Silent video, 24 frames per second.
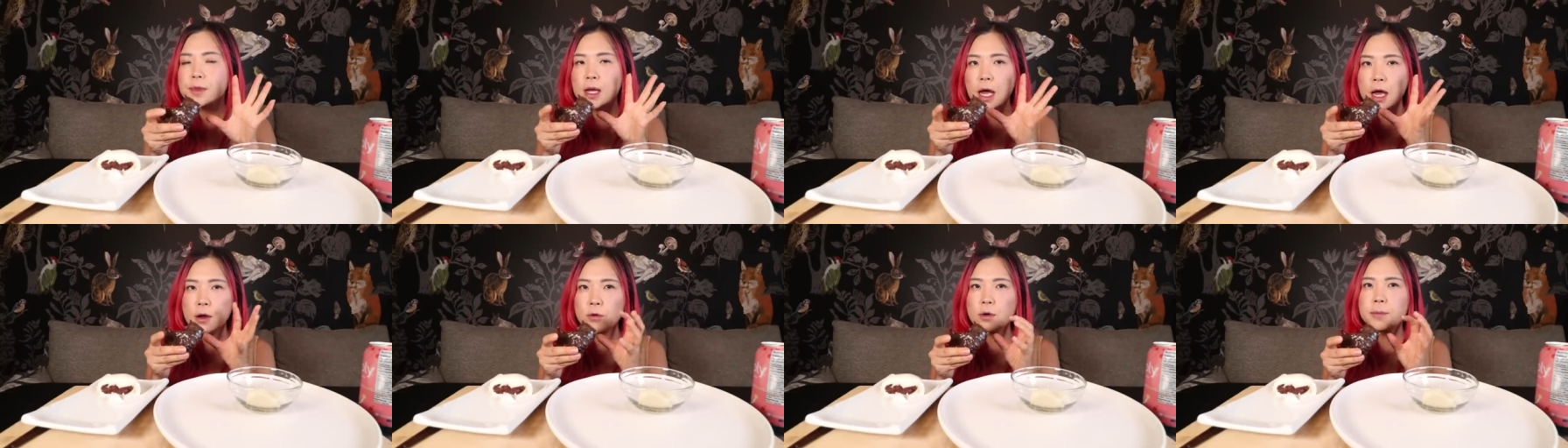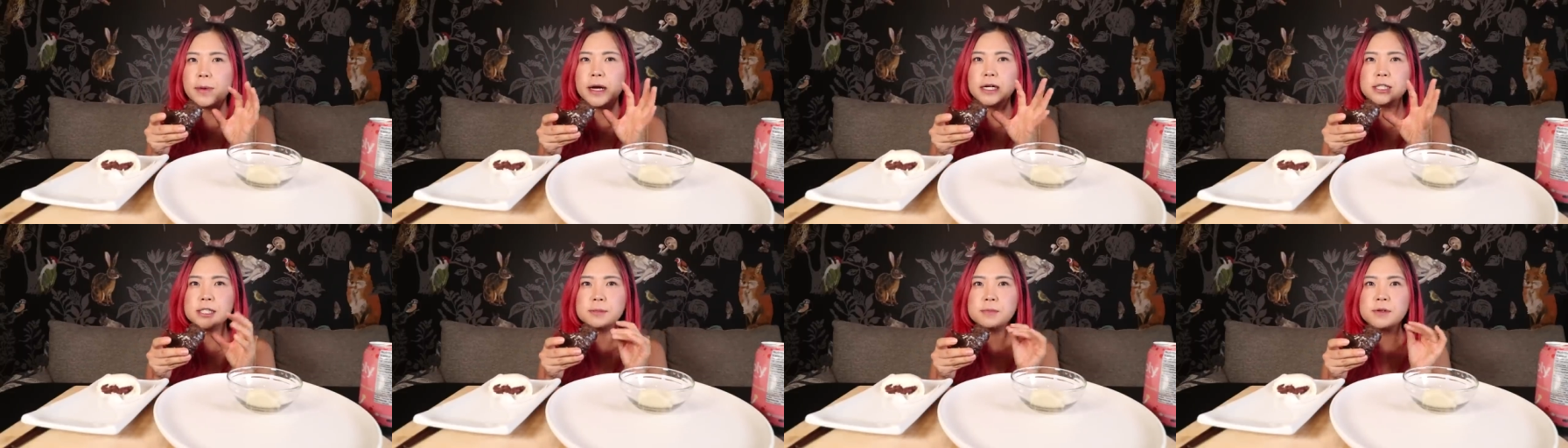It
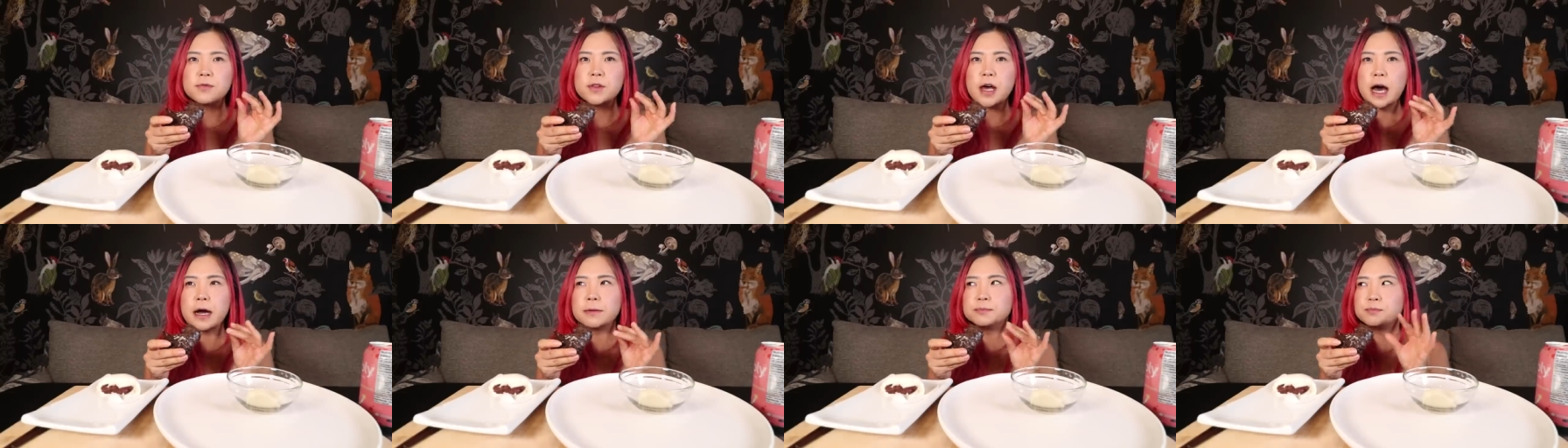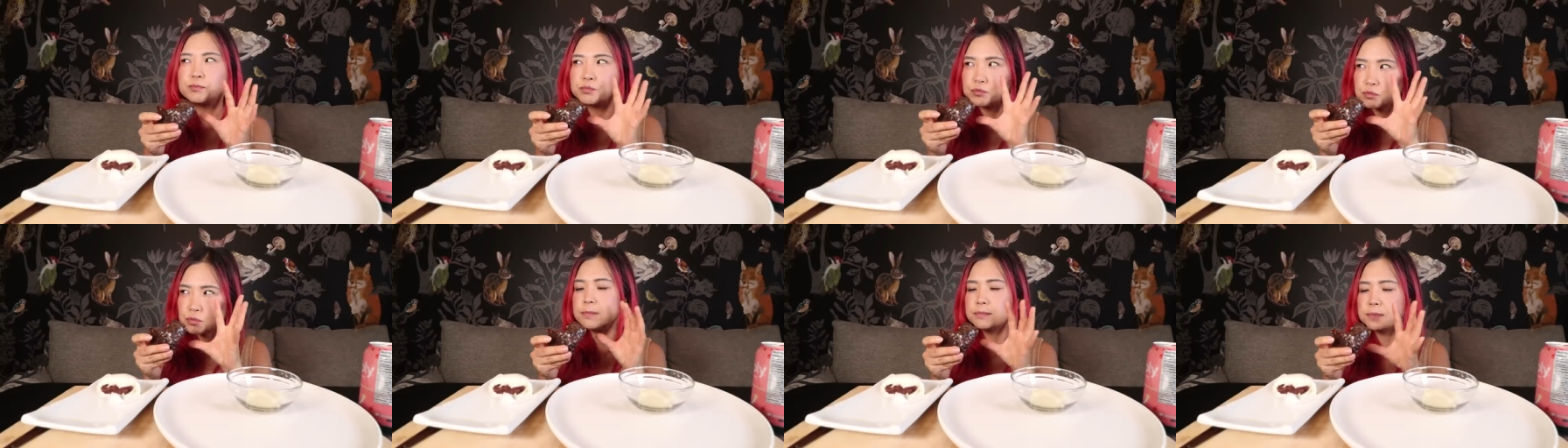reminds me of that
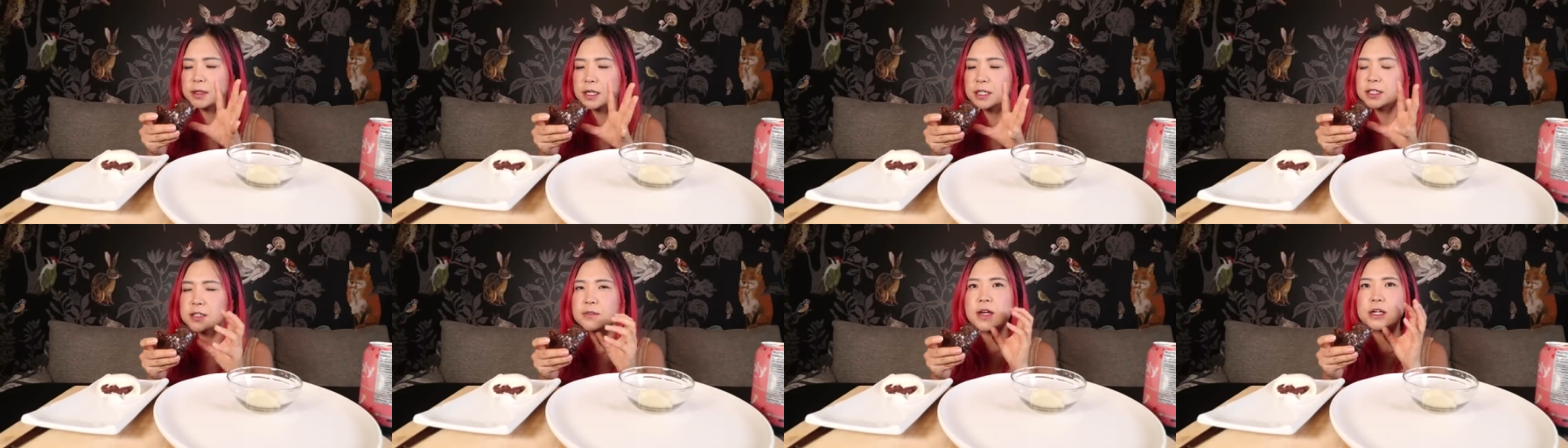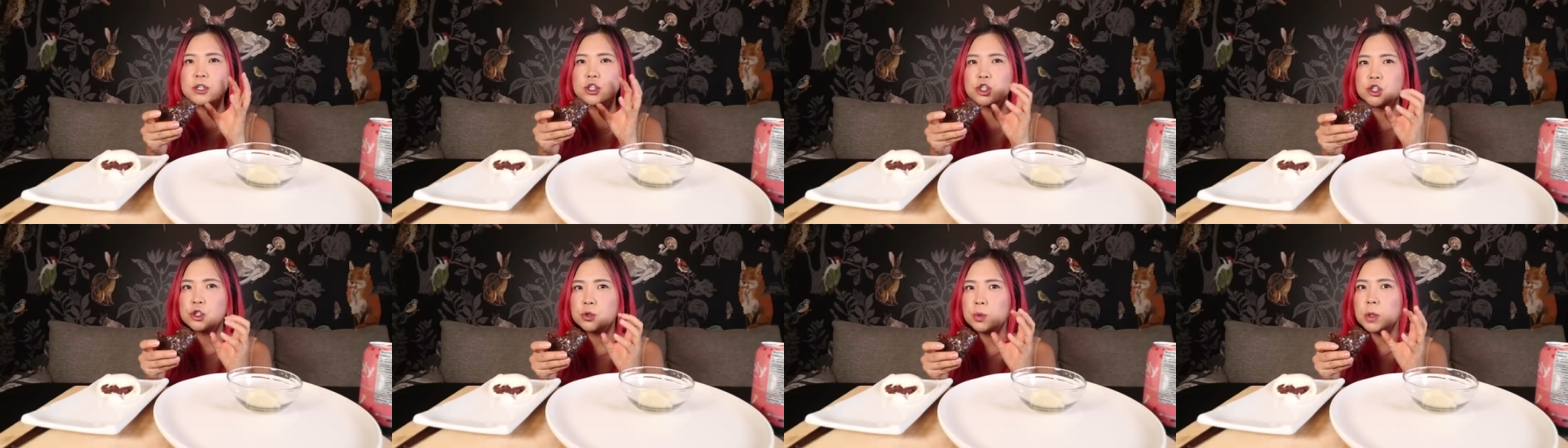because of
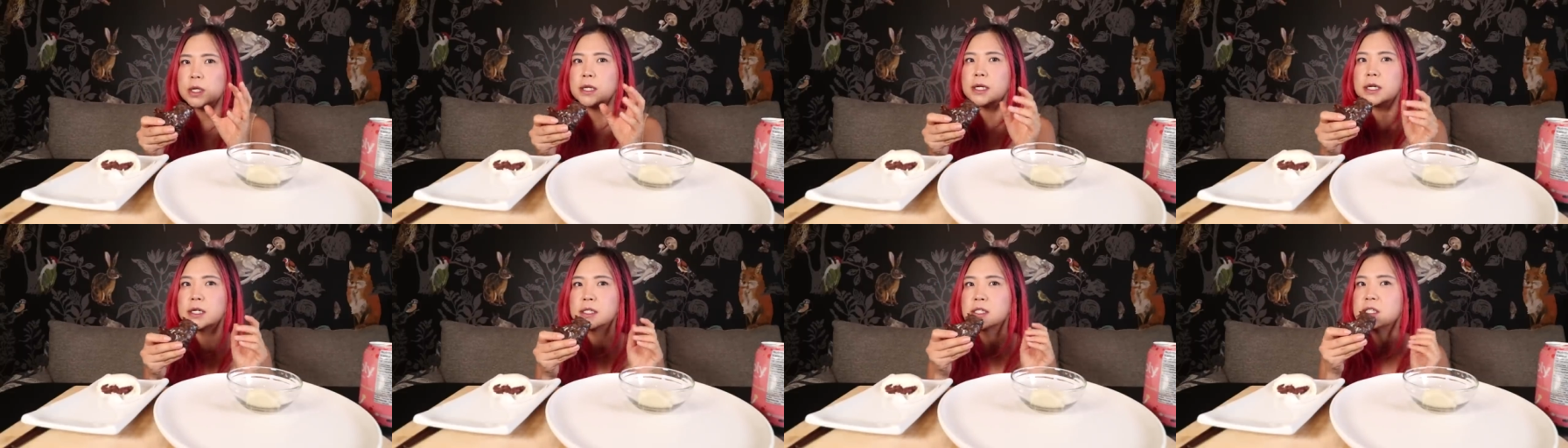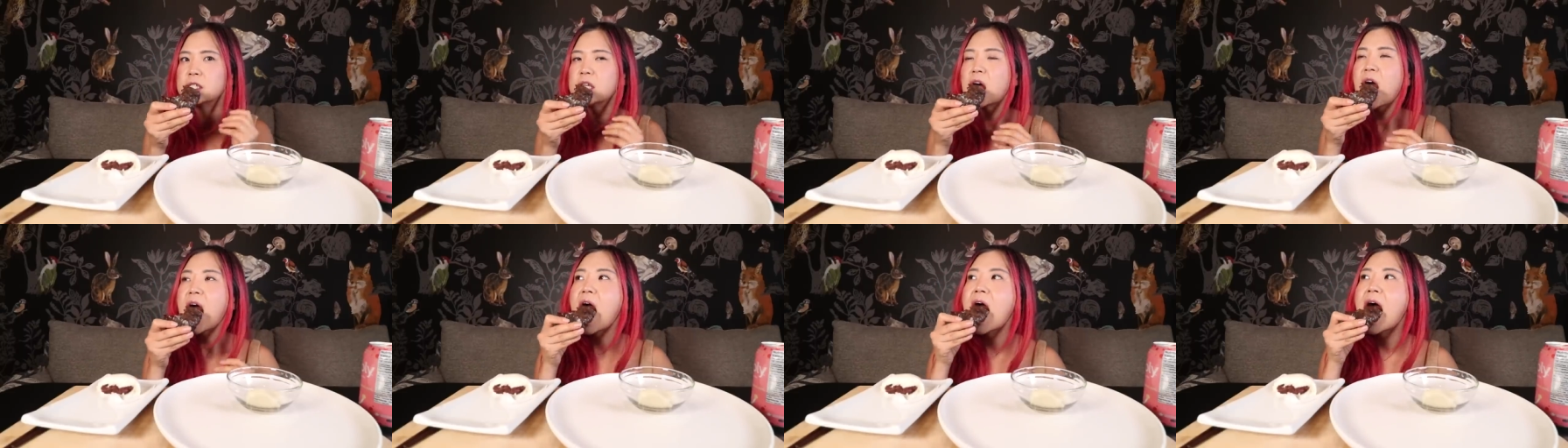that chewiness.